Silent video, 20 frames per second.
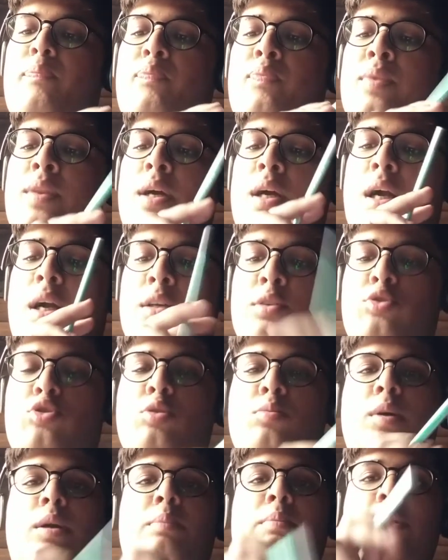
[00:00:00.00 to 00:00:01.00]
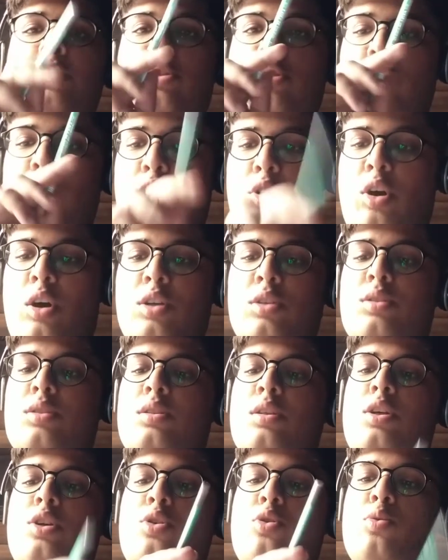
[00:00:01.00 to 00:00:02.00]
the consumer, means yours,
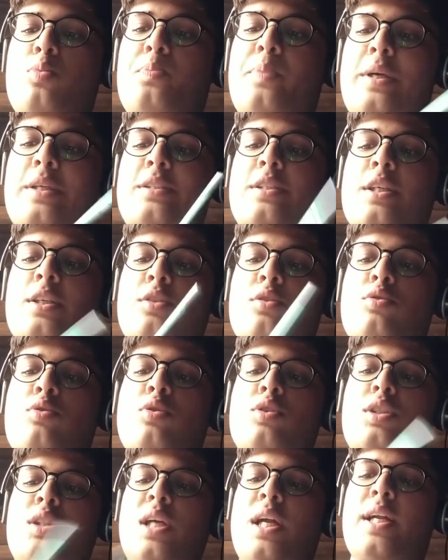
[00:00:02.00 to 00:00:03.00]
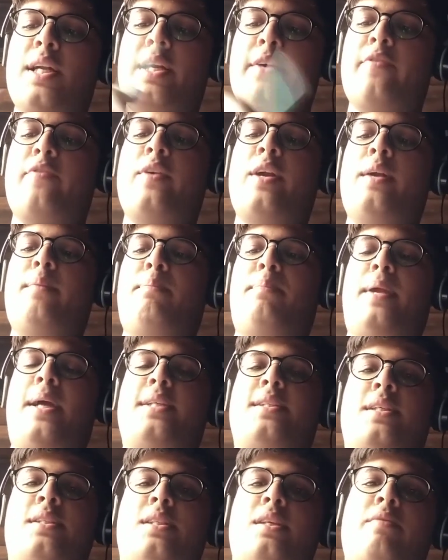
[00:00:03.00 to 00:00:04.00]
to purchase goods at different
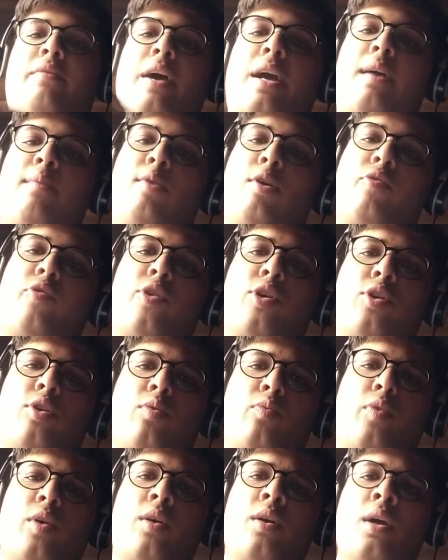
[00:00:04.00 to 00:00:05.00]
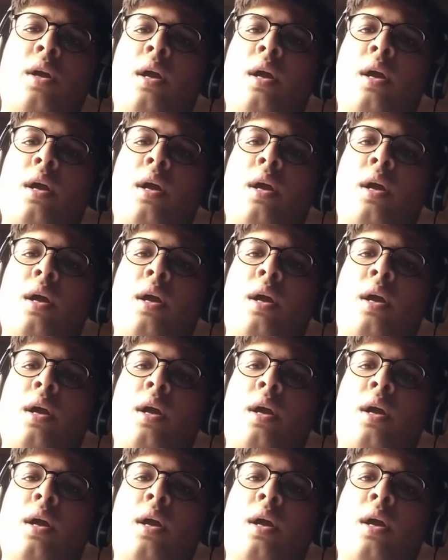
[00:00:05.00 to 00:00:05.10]
prices. If I am offering you for